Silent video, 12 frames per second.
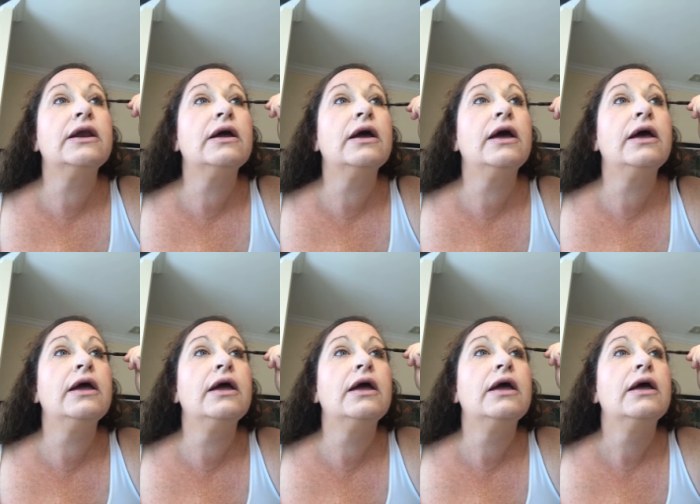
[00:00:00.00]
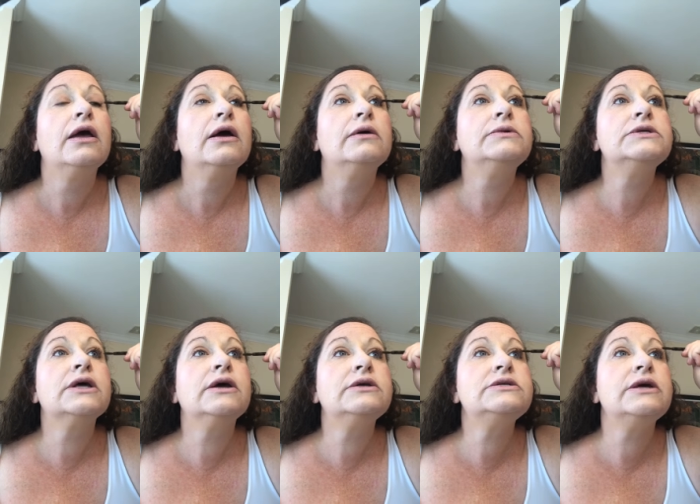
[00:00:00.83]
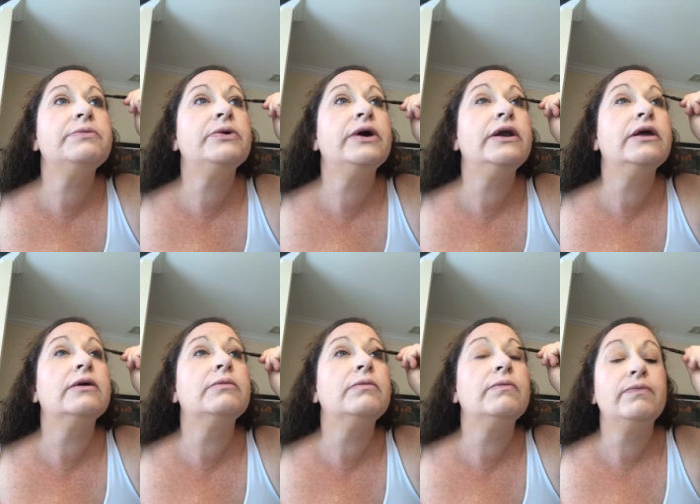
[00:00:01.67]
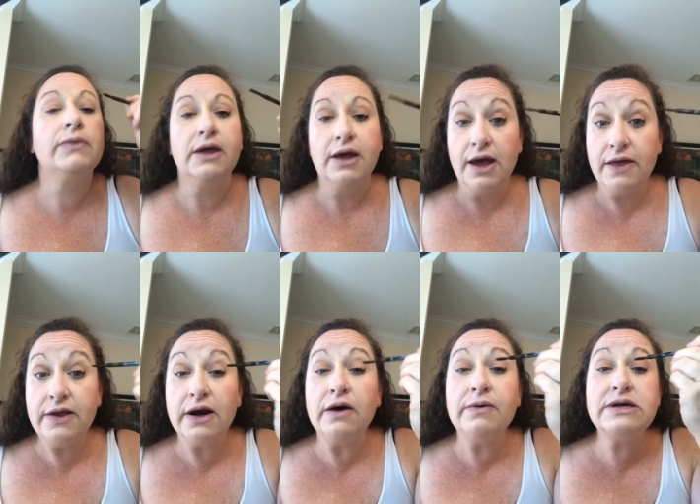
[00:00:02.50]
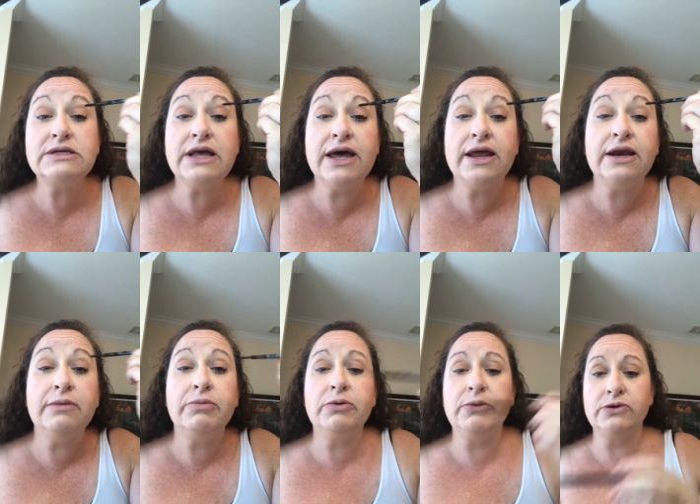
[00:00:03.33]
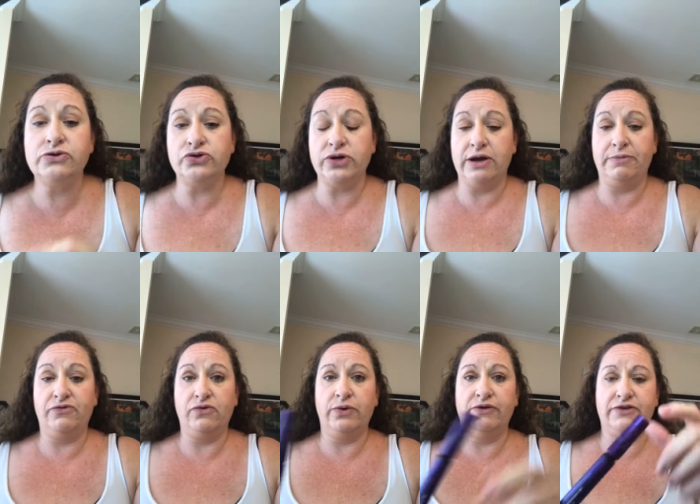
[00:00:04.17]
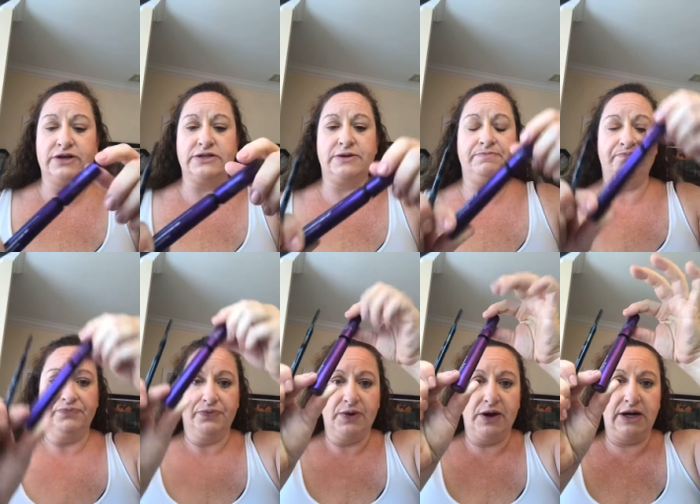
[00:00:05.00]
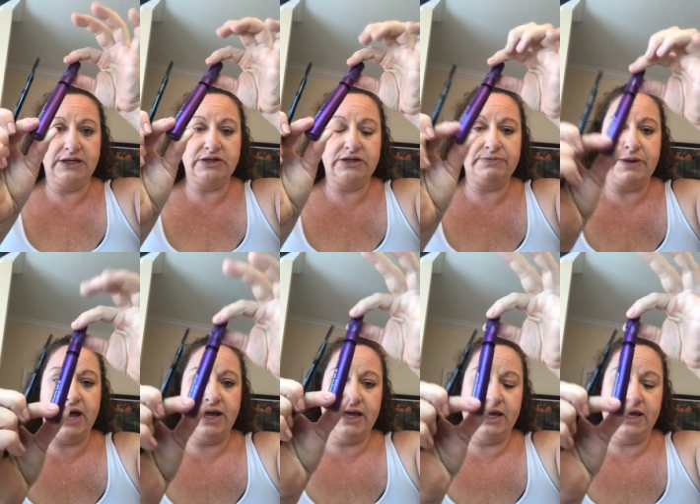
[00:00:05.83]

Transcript: Okay, I'm just kind of separating them, and then always let any boo boos dry before we fix them. All right, so it's back